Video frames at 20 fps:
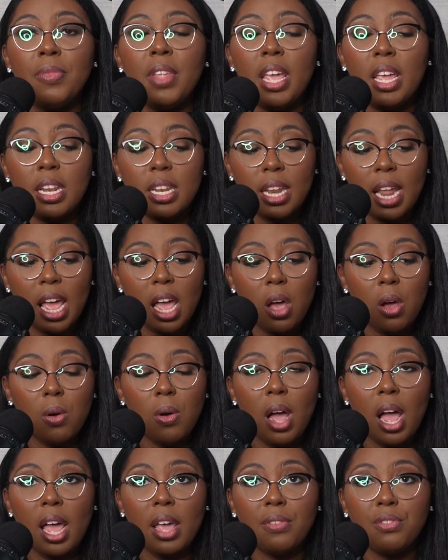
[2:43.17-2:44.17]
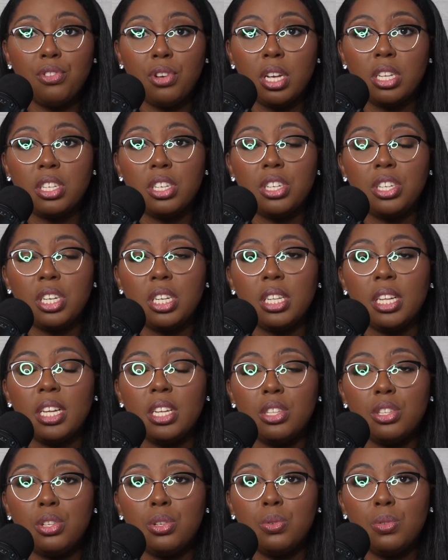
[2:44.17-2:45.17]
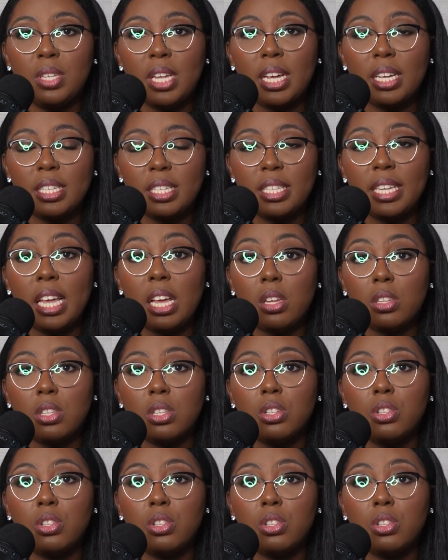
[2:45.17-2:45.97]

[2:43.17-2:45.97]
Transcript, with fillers: And now I've transitioned into tech sales.